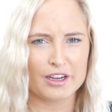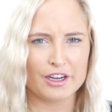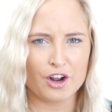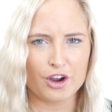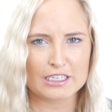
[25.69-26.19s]

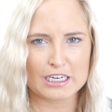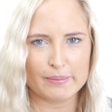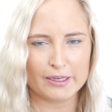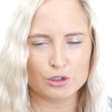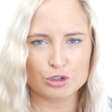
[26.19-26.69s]
you know, it's
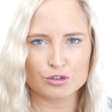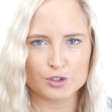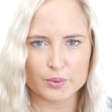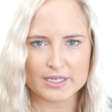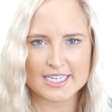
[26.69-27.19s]
going to be a good
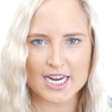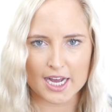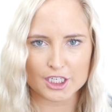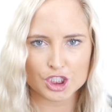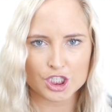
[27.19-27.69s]
review as
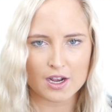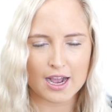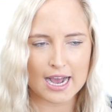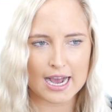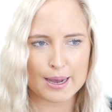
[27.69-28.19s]
such.
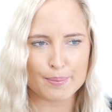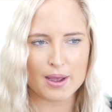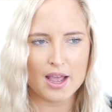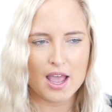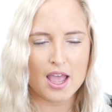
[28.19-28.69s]
Um...